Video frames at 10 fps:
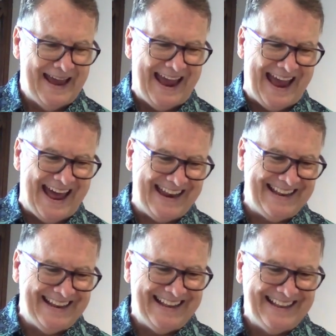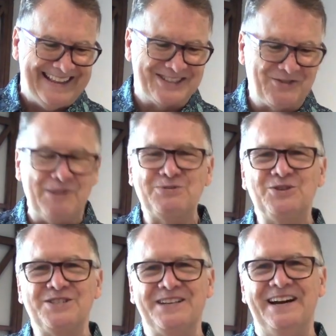And the
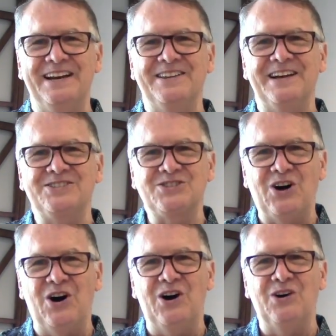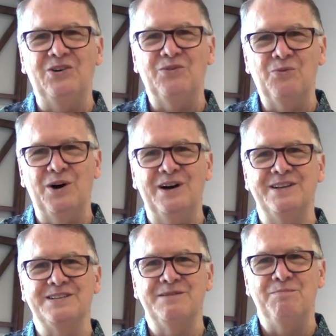scriptures say that Saul
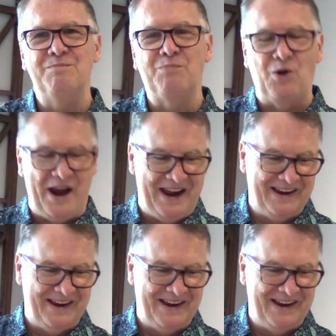was praying.